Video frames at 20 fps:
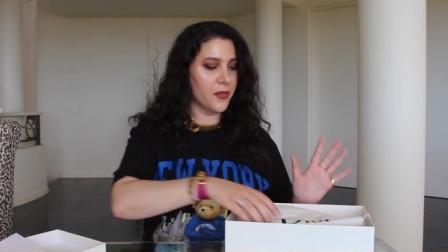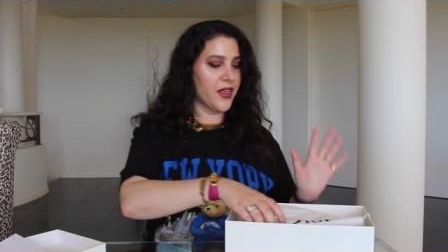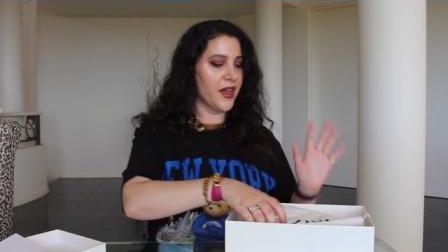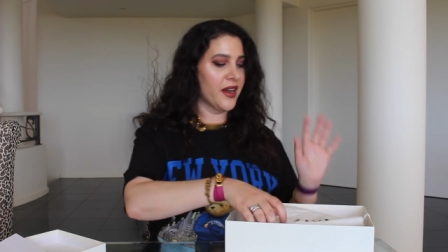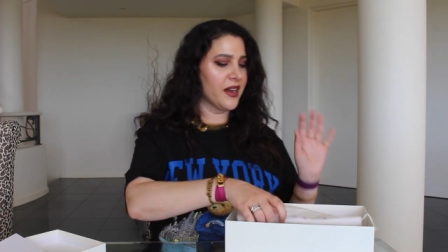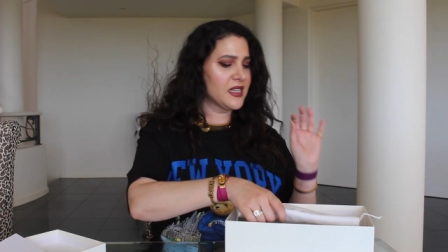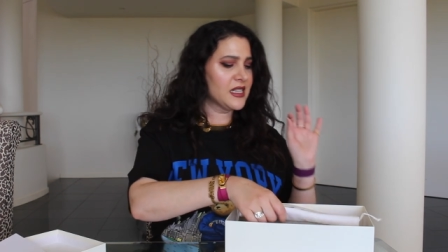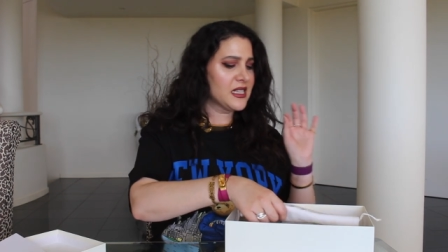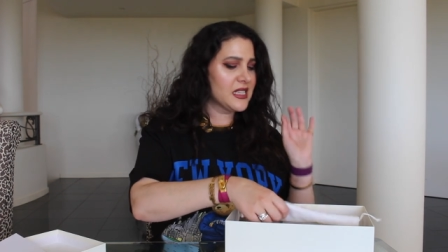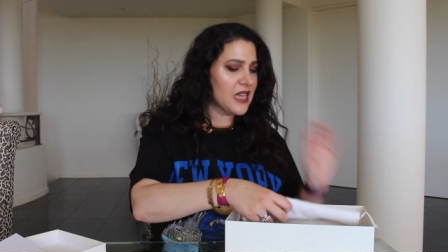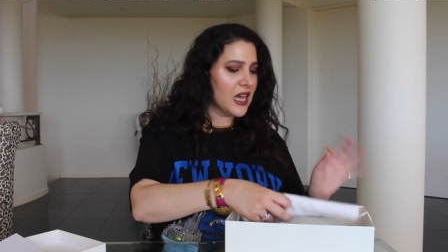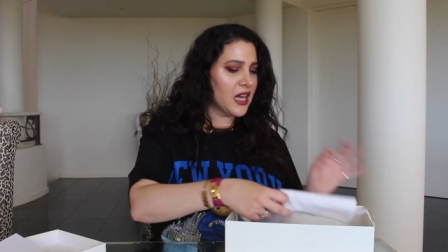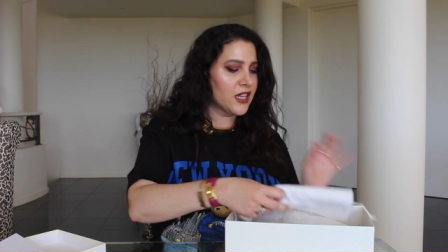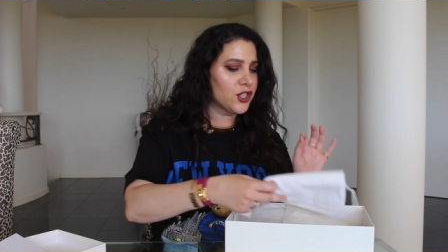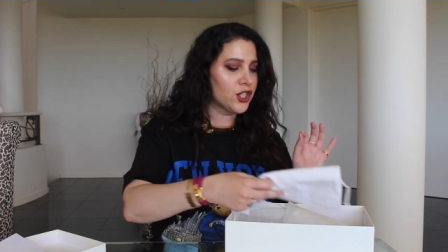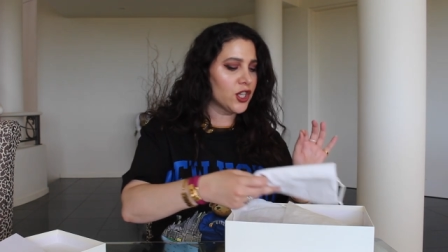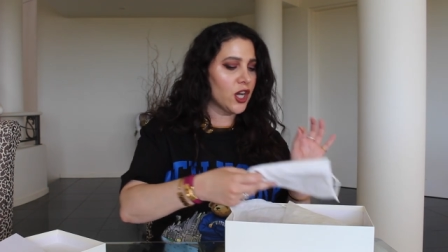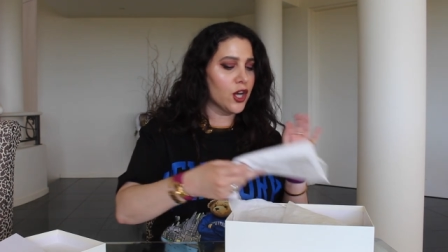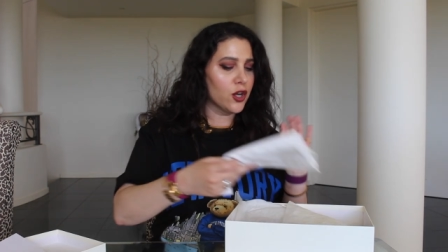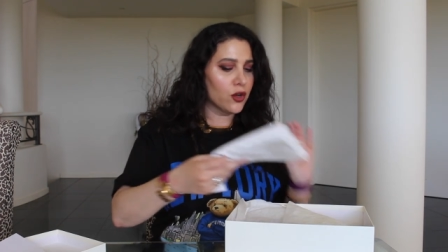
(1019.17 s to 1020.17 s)
They're
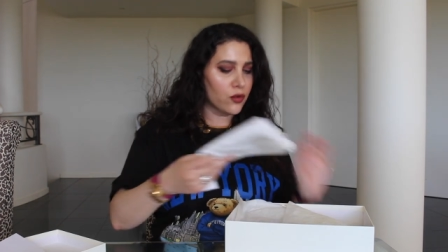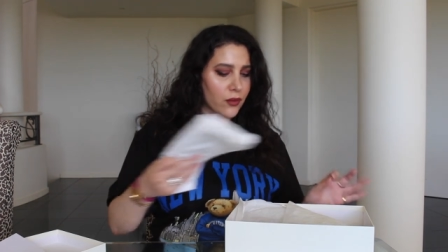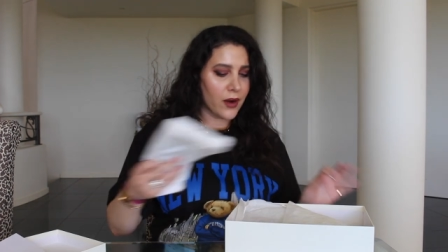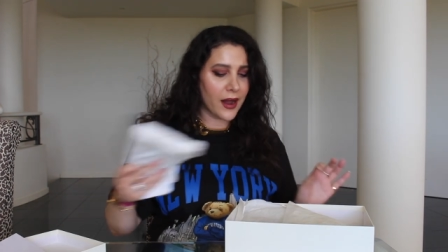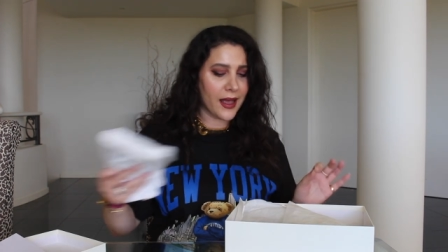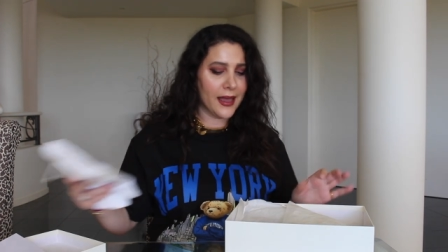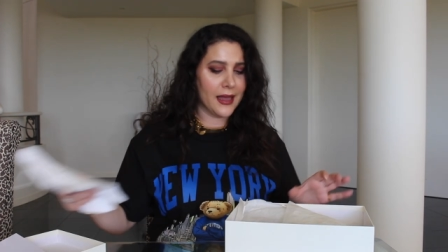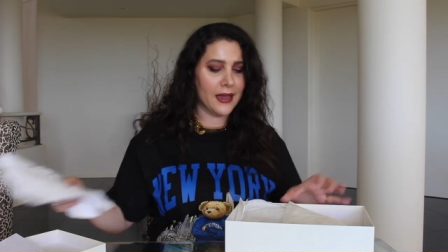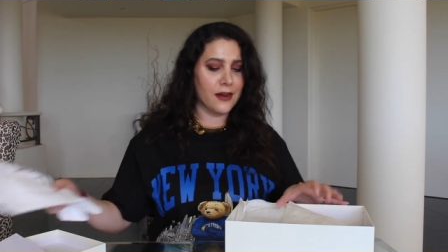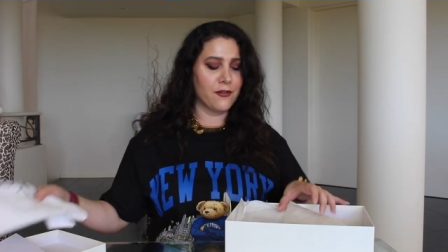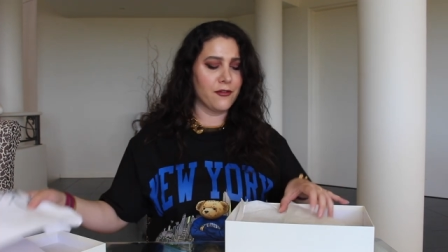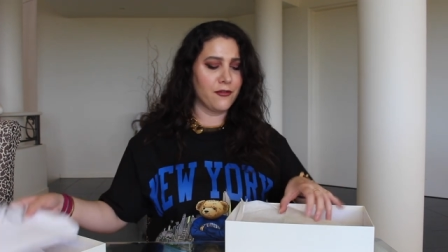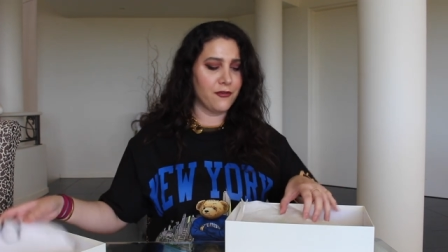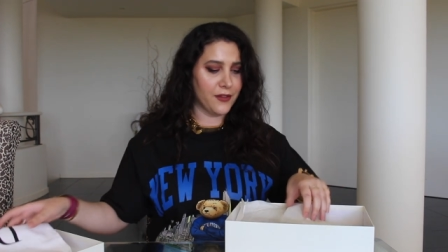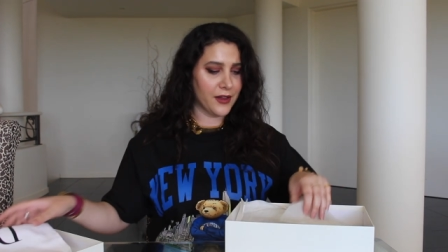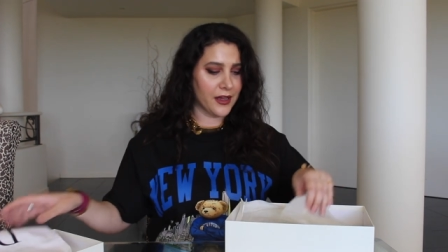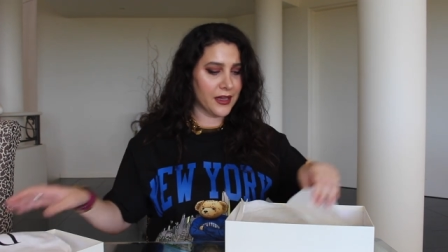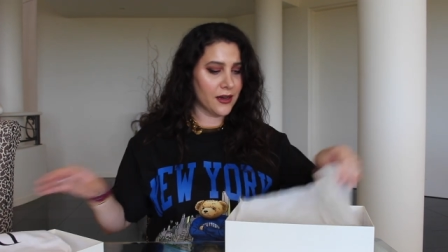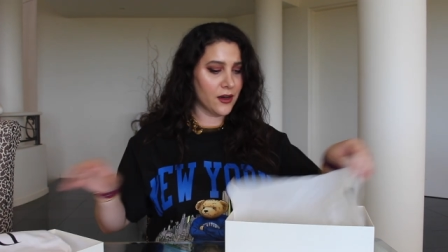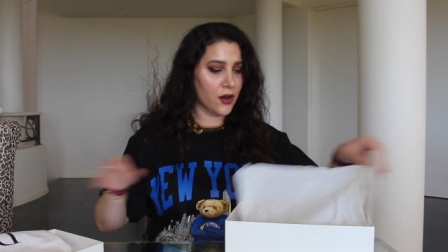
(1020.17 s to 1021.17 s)
such a great
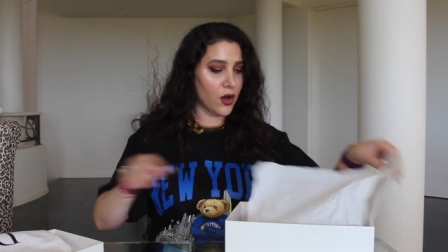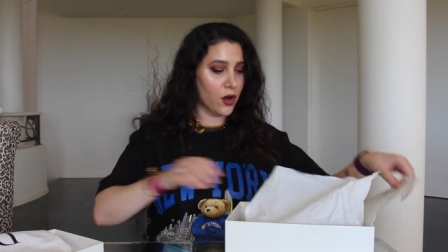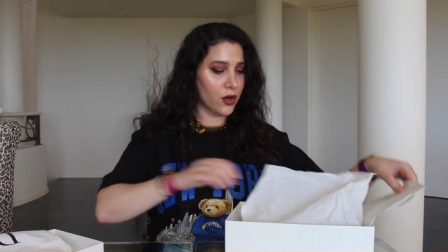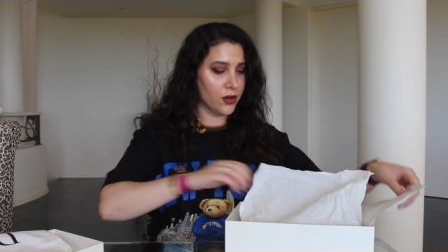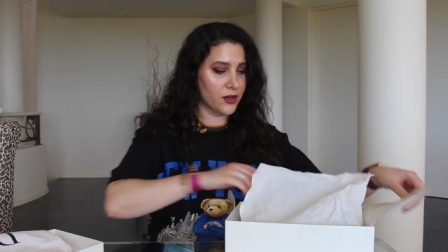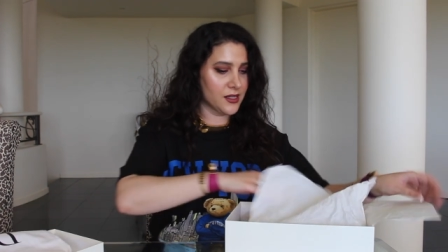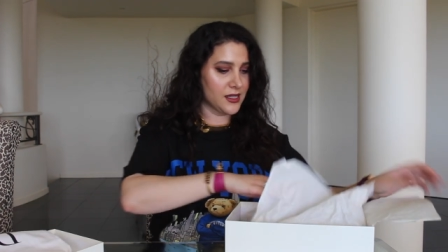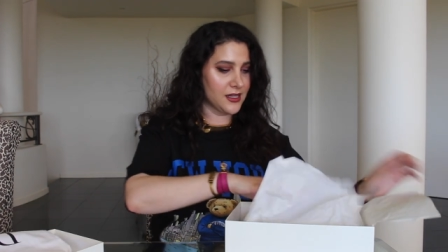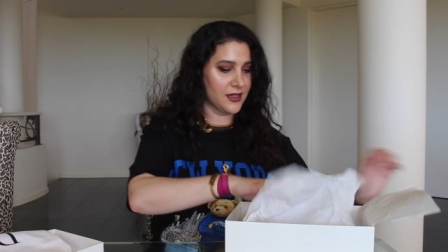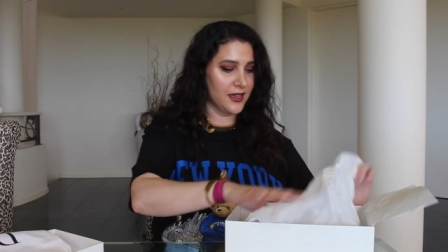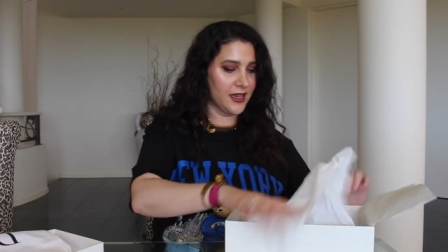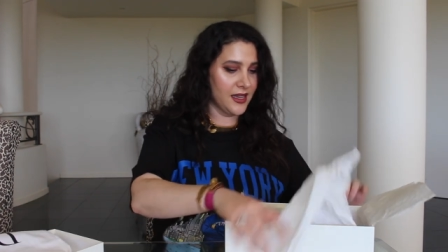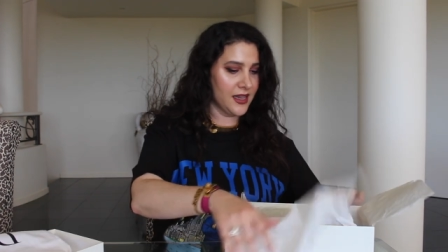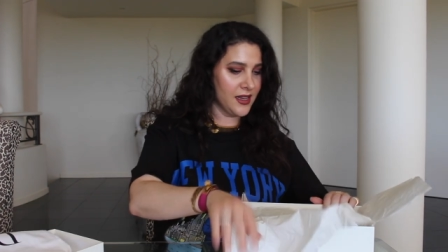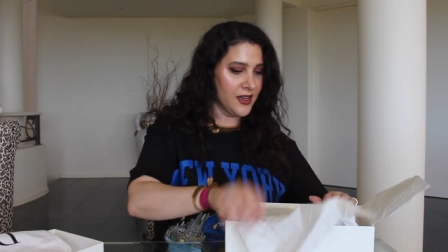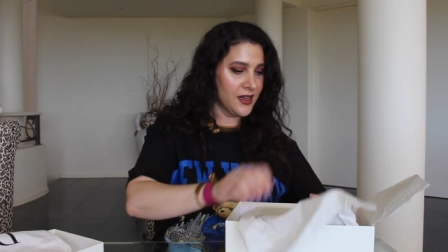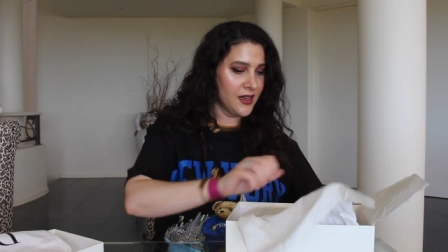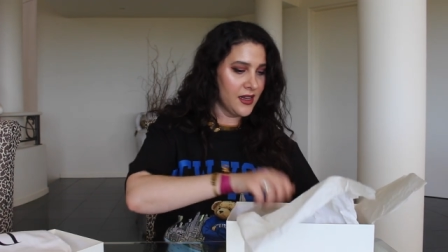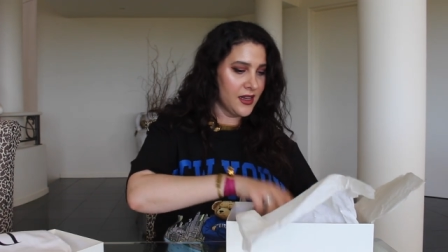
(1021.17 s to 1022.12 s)
fit, honestly.